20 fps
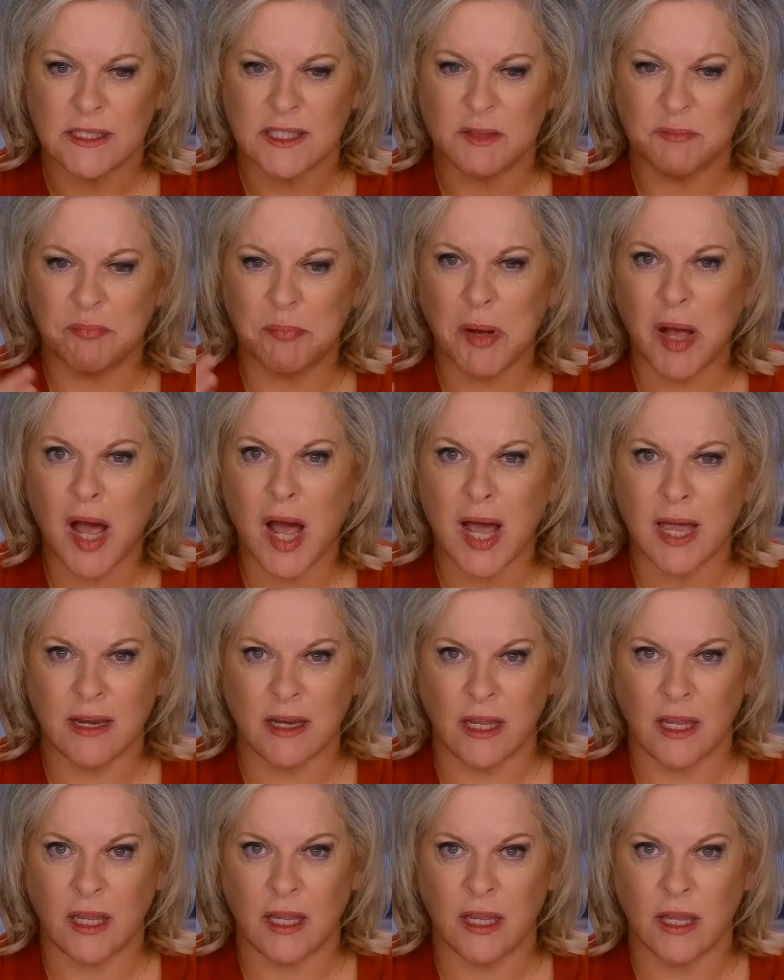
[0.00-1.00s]

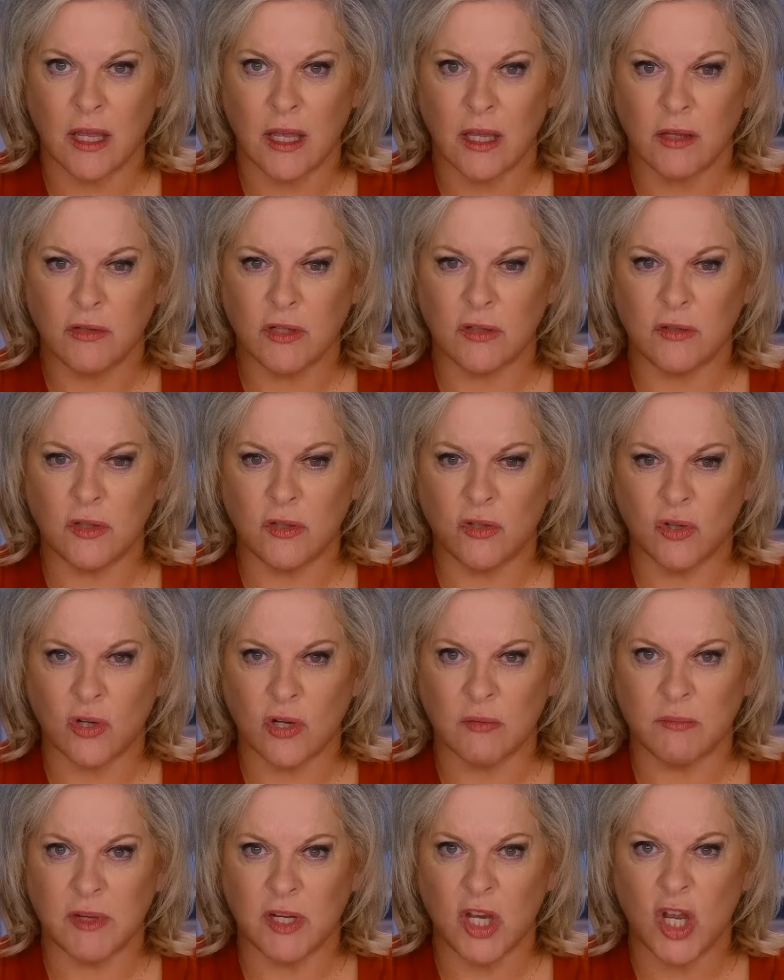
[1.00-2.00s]
body to
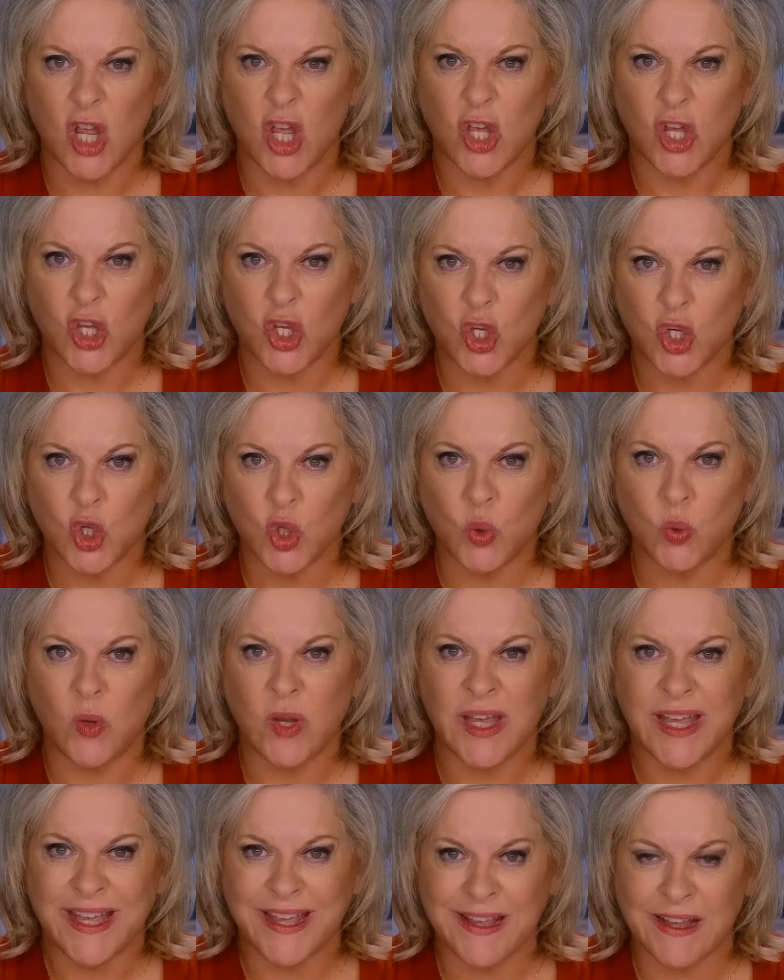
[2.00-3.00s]
determine who
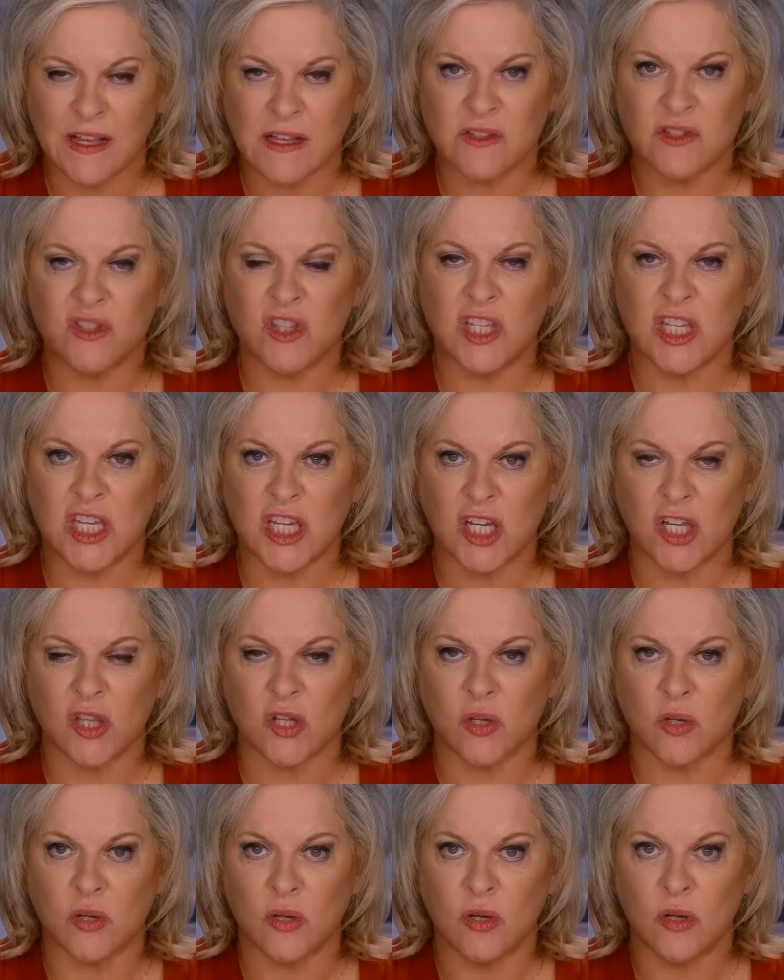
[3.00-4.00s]
is the
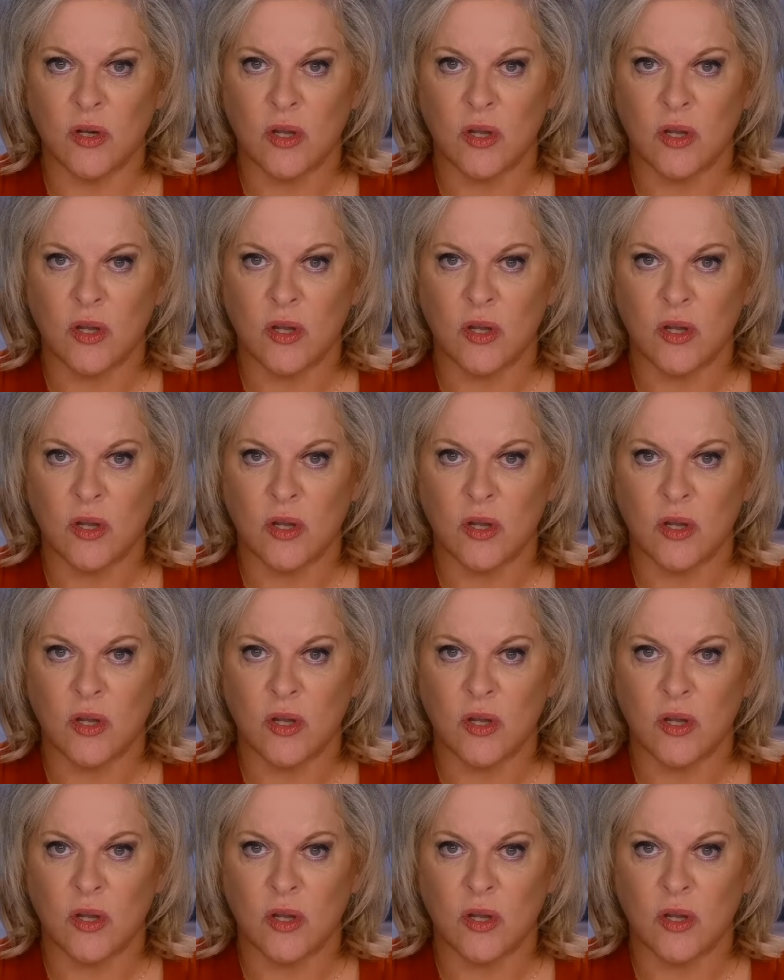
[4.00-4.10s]
killer?